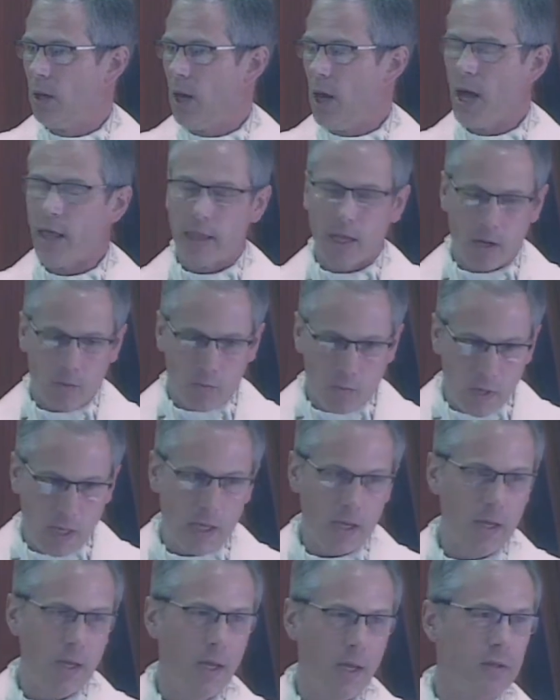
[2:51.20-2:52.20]
and that
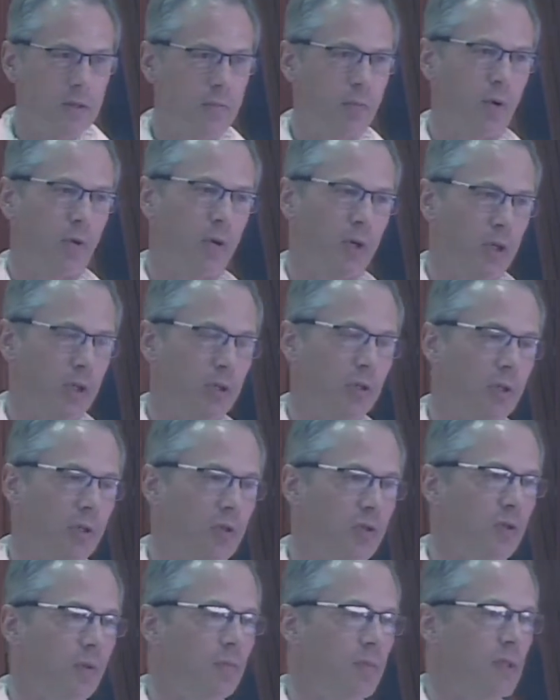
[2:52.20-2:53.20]
we as
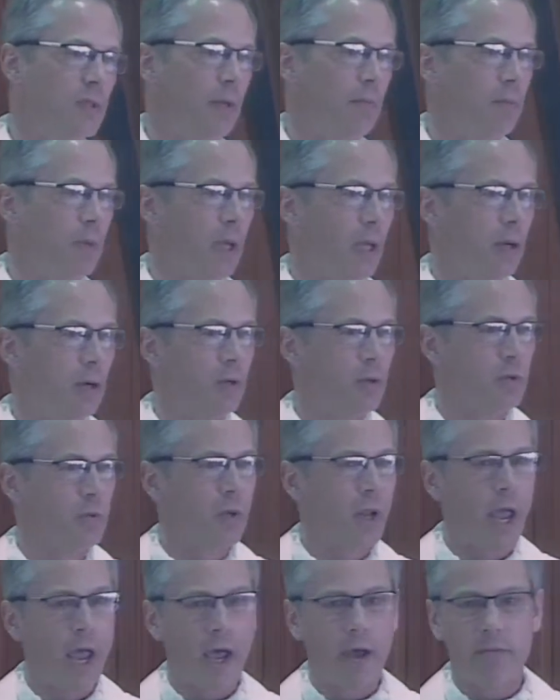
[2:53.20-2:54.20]
parishioners from St. Peter's
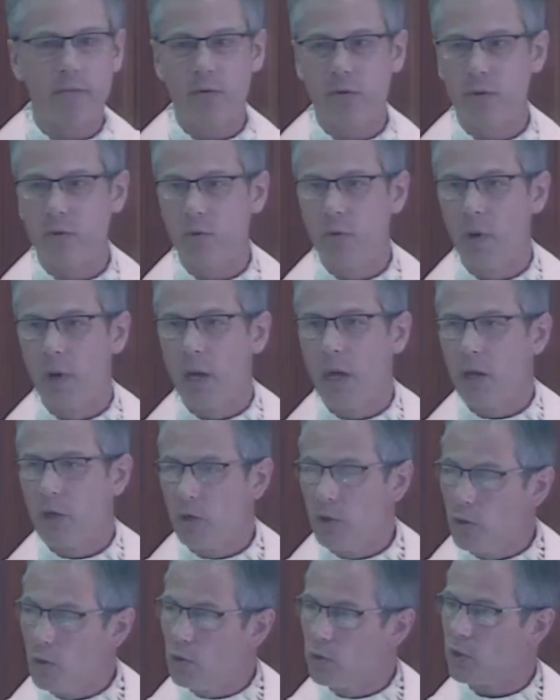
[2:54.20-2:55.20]
would have to
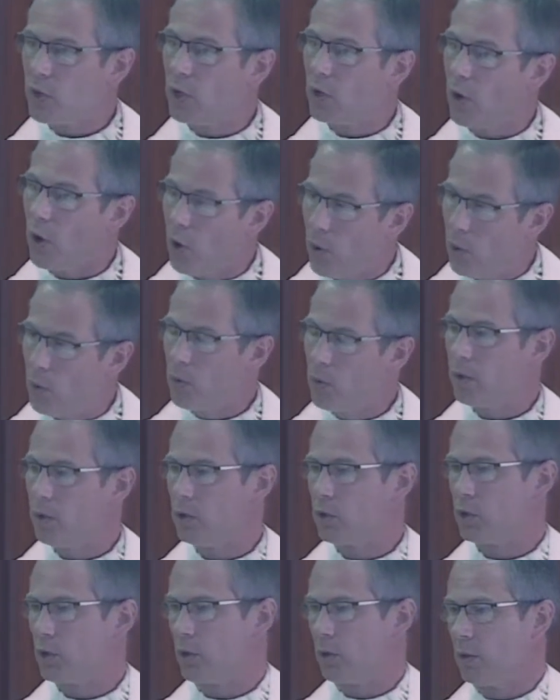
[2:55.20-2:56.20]
use our own
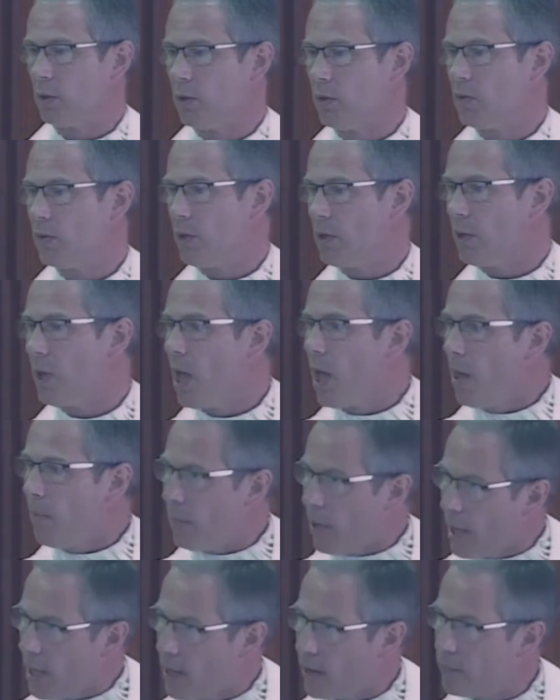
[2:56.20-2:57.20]
insurance and
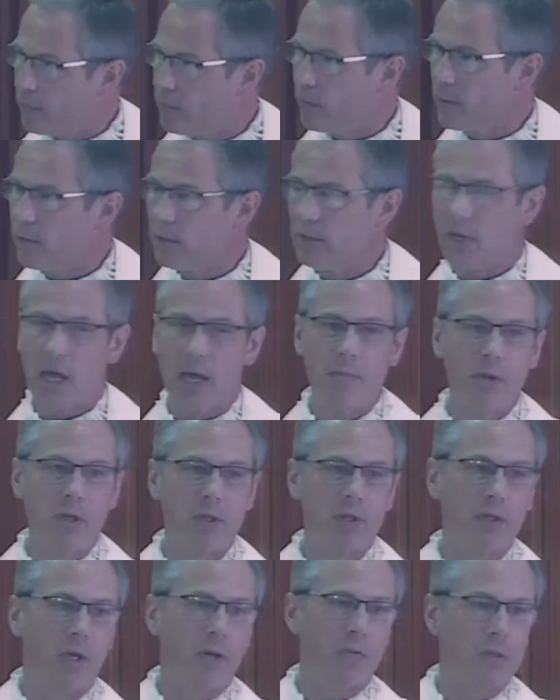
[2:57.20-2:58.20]
pay for the
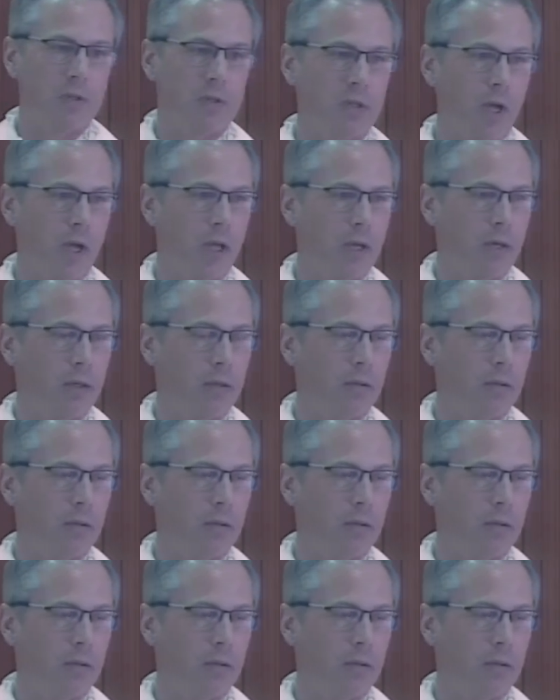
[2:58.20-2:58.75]
damage that was done.